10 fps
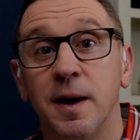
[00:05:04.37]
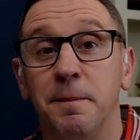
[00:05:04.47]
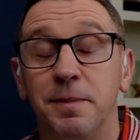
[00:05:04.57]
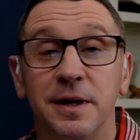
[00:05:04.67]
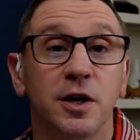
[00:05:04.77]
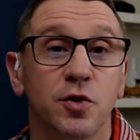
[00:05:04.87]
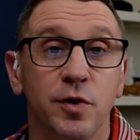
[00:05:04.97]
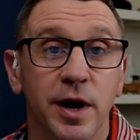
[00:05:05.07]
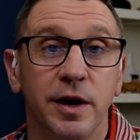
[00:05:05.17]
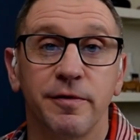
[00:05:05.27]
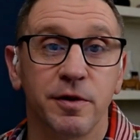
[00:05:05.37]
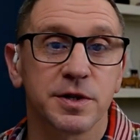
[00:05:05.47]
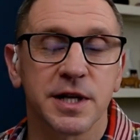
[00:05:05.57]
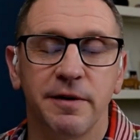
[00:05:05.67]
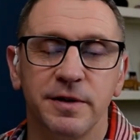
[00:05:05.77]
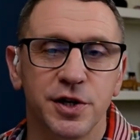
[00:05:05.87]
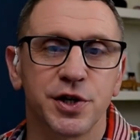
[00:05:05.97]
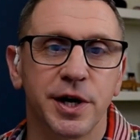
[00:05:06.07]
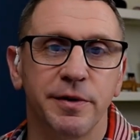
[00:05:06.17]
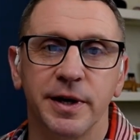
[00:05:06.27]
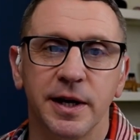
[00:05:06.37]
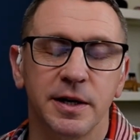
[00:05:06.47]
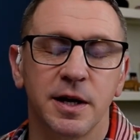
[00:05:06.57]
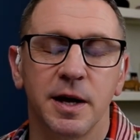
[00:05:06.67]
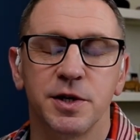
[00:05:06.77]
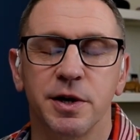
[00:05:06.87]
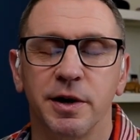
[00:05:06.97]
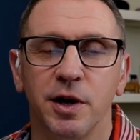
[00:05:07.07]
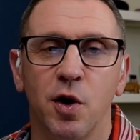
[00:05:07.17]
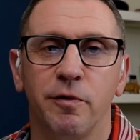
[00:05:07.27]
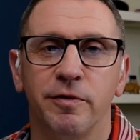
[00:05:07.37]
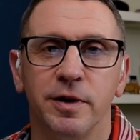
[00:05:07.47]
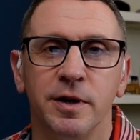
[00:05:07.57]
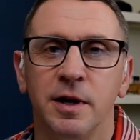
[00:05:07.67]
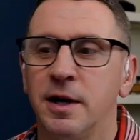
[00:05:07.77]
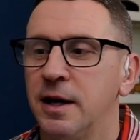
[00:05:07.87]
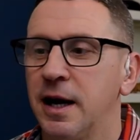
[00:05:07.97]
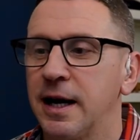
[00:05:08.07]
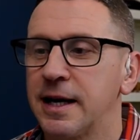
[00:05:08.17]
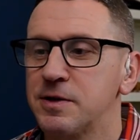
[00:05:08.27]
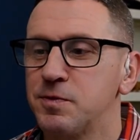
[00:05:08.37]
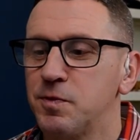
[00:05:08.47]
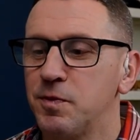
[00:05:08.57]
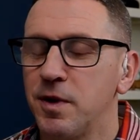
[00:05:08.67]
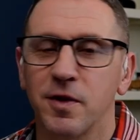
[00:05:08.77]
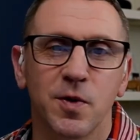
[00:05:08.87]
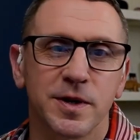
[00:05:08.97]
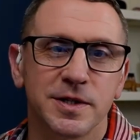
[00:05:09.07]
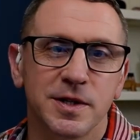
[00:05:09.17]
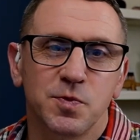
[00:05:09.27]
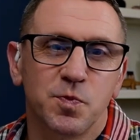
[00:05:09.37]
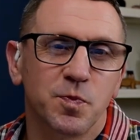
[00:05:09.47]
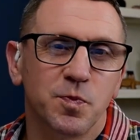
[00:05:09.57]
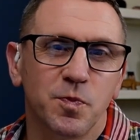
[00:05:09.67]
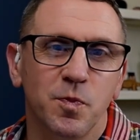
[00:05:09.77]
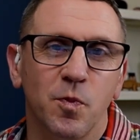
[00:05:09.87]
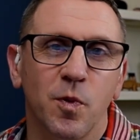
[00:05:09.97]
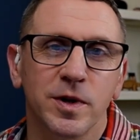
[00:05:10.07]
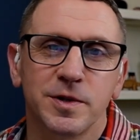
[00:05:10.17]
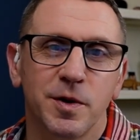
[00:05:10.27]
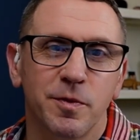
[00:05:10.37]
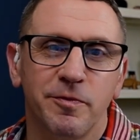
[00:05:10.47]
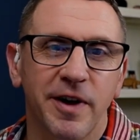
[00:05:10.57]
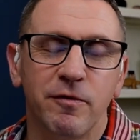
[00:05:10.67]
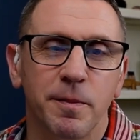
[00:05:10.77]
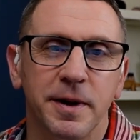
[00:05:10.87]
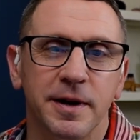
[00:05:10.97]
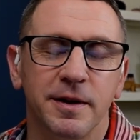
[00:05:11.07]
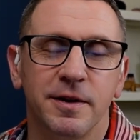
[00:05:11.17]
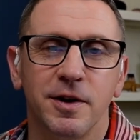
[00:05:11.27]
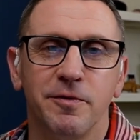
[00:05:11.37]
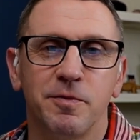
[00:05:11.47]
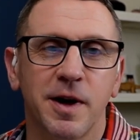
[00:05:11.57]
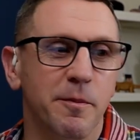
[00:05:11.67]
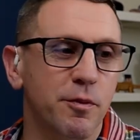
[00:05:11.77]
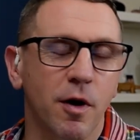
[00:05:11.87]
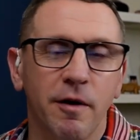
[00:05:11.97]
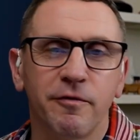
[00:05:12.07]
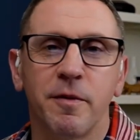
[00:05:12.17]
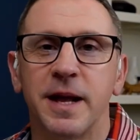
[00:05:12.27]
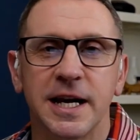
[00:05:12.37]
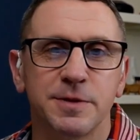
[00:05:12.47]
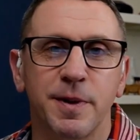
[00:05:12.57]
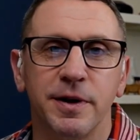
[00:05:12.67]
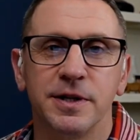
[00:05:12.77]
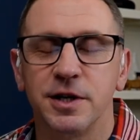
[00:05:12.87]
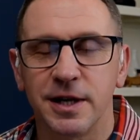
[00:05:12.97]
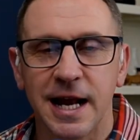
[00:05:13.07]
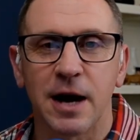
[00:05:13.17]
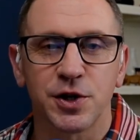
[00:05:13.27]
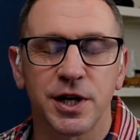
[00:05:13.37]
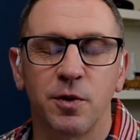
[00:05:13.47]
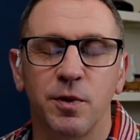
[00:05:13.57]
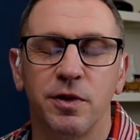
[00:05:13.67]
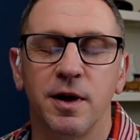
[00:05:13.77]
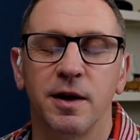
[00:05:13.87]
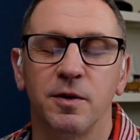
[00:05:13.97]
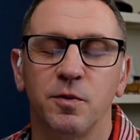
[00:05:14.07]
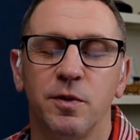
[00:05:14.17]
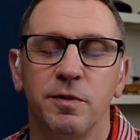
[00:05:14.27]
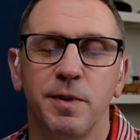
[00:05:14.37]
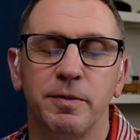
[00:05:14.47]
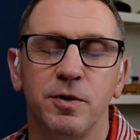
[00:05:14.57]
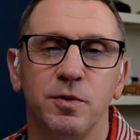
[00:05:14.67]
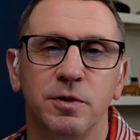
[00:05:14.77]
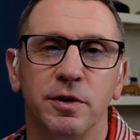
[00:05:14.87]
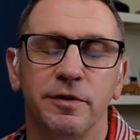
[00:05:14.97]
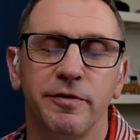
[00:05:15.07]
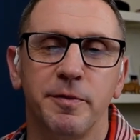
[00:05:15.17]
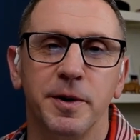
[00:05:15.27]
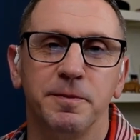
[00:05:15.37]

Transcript: being a creator for yourself and then sharing it over? And I guess the other question is, what's your favorite bit that you've kind of brought from that experience that you now share with people who learn from you?